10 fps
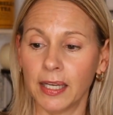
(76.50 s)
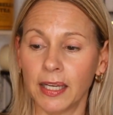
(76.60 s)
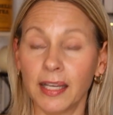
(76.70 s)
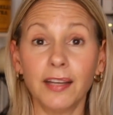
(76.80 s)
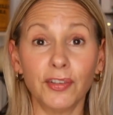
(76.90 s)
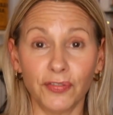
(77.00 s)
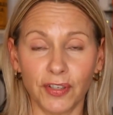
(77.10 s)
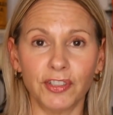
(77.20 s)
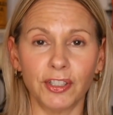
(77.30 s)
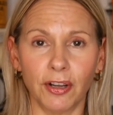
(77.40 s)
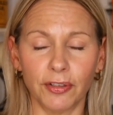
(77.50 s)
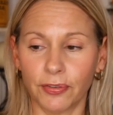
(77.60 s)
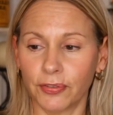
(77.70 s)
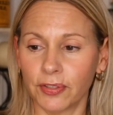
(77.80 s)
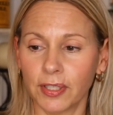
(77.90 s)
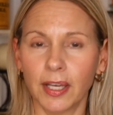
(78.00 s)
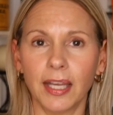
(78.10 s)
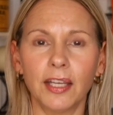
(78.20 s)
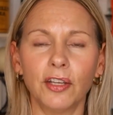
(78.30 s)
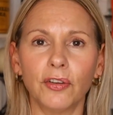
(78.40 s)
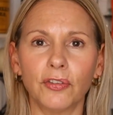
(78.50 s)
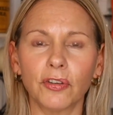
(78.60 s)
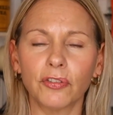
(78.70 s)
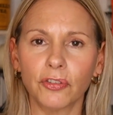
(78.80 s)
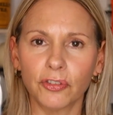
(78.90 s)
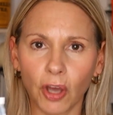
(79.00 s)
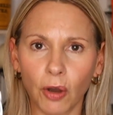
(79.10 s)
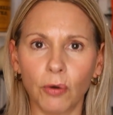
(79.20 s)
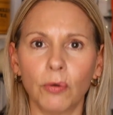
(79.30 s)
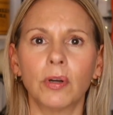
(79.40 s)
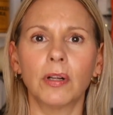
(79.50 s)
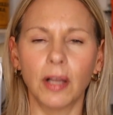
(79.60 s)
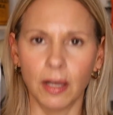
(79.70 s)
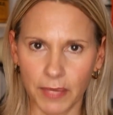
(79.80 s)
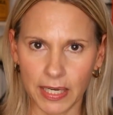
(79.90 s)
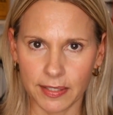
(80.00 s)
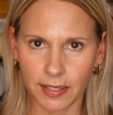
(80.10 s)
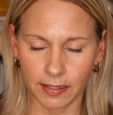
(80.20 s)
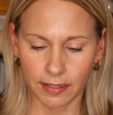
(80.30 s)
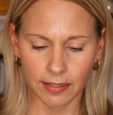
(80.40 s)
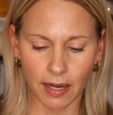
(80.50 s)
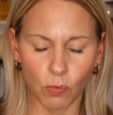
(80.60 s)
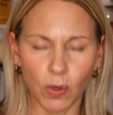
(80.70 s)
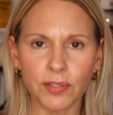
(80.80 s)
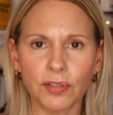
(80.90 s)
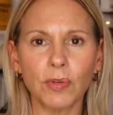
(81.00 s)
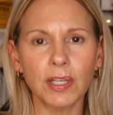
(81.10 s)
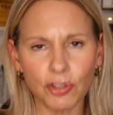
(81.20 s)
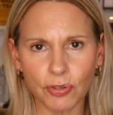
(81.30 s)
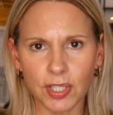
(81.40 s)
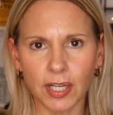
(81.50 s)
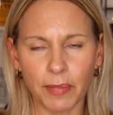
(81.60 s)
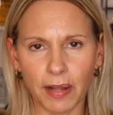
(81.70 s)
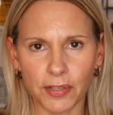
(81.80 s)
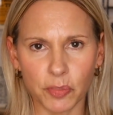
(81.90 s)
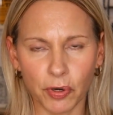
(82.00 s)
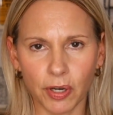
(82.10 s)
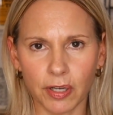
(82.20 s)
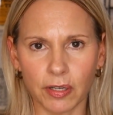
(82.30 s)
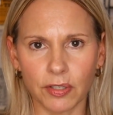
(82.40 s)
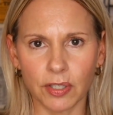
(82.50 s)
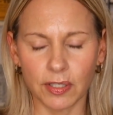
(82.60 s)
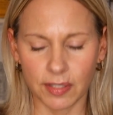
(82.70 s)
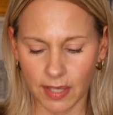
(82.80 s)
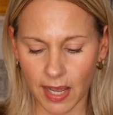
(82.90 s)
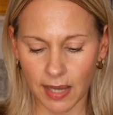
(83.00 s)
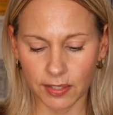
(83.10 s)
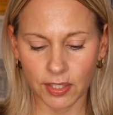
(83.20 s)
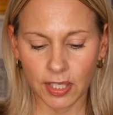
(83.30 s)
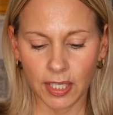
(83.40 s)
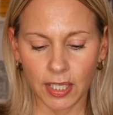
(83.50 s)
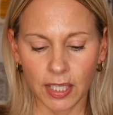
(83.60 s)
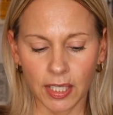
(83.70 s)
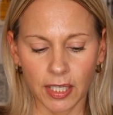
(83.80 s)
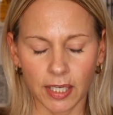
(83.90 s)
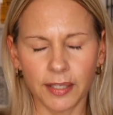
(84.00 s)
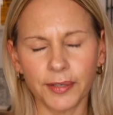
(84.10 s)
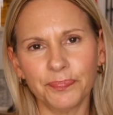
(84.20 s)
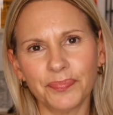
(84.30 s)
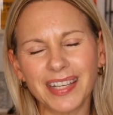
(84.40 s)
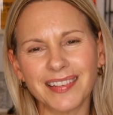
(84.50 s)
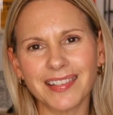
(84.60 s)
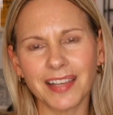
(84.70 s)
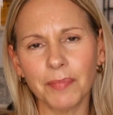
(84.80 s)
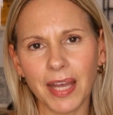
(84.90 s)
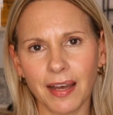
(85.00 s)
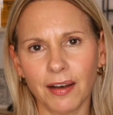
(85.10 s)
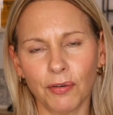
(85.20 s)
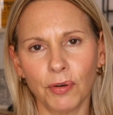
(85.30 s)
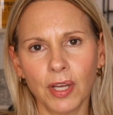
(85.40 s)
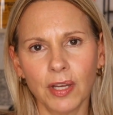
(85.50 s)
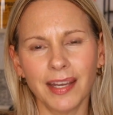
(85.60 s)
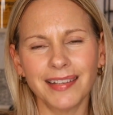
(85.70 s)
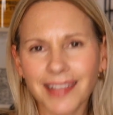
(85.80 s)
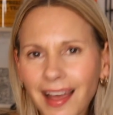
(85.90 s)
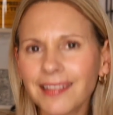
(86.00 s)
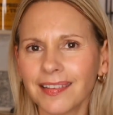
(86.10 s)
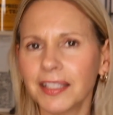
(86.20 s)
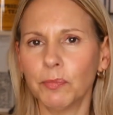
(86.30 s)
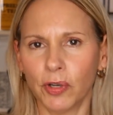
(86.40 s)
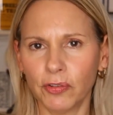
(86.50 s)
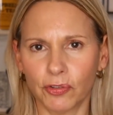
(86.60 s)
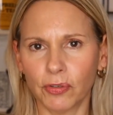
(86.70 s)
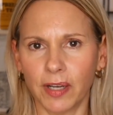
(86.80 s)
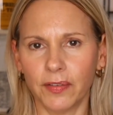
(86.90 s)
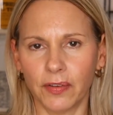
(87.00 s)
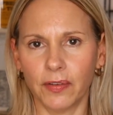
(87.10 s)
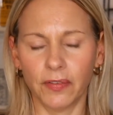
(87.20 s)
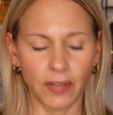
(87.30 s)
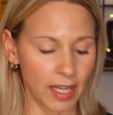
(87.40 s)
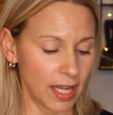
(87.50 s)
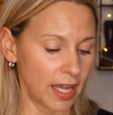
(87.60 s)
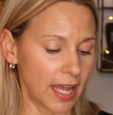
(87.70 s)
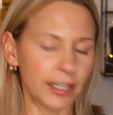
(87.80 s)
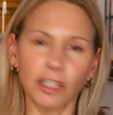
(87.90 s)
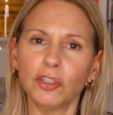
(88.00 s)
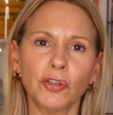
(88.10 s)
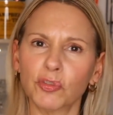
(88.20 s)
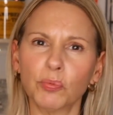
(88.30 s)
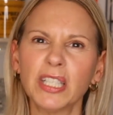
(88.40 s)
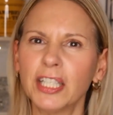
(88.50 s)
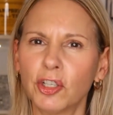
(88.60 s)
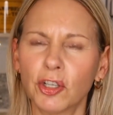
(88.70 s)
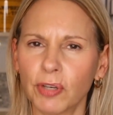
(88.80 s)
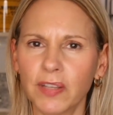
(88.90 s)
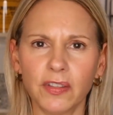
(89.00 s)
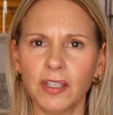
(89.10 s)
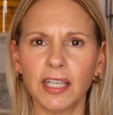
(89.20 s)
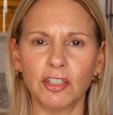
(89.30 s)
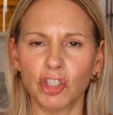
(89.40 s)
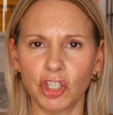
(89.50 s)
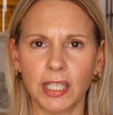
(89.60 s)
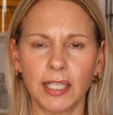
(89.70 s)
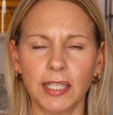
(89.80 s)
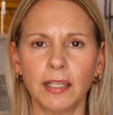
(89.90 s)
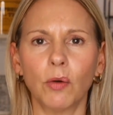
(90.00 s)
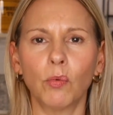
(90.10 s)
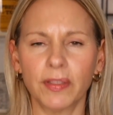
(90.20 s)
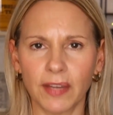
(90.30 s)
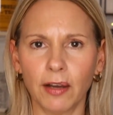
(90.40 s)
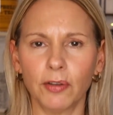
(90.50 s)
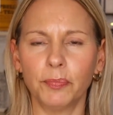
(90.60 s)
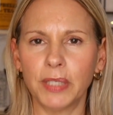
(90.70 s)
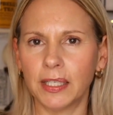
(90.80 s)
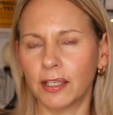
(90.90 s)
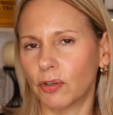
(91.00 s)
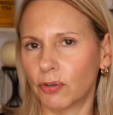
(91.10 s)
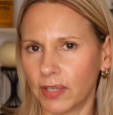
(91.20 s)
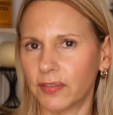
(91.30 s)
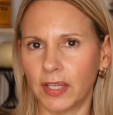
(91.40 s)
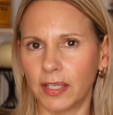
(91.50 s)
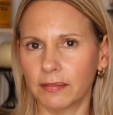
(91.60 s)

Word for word: It is $50. It is so amazing. Now, what's so interesting about this product is that it somehow intensely moisturizes and it looks really greasy and sheeny without being greasy.